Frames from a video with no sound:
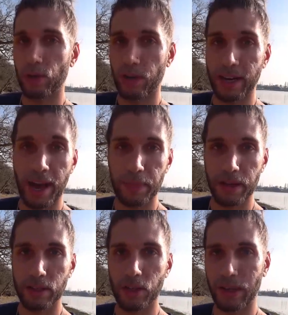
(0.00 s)
you're
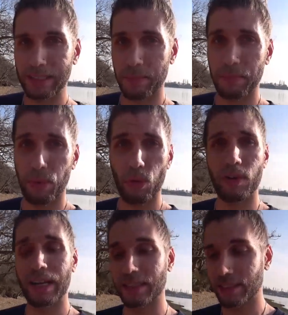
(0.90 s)
unhappy and doing some
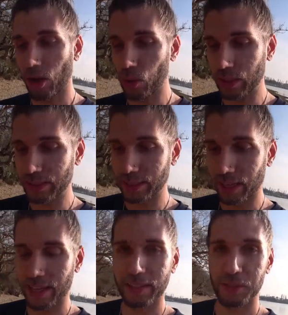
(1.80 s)
boring
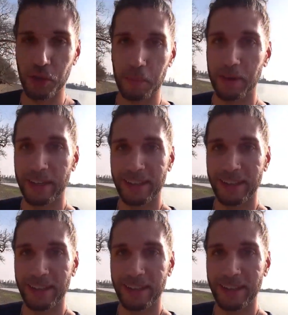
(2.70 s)
soul-sucking job